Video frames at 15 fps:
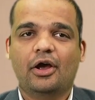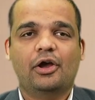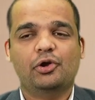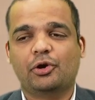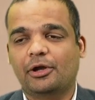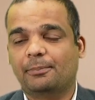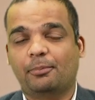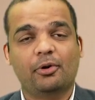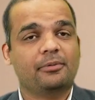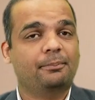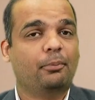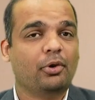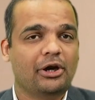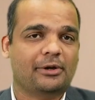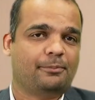You can put
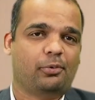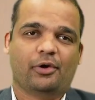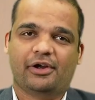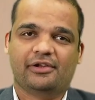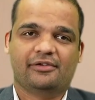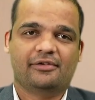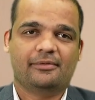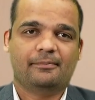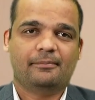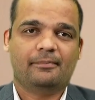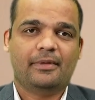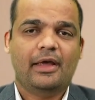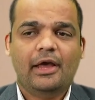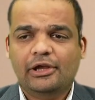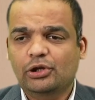bullet points.
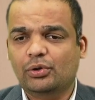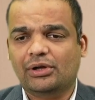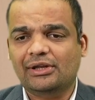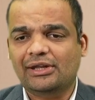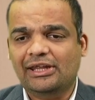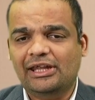You can